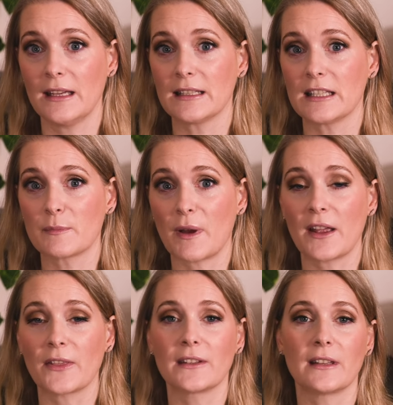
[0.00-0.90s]

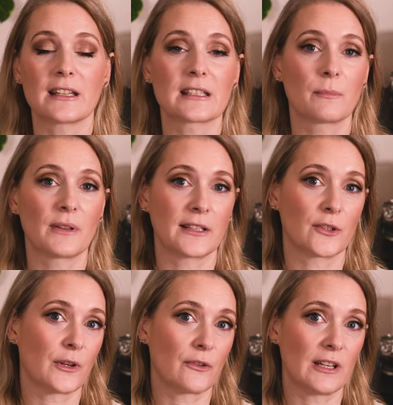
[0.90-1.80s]
Despite the nice blend
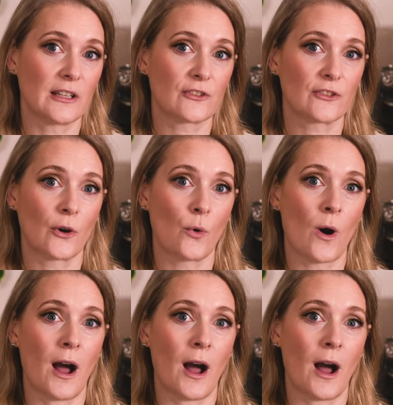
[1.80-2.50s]
of ingredients though,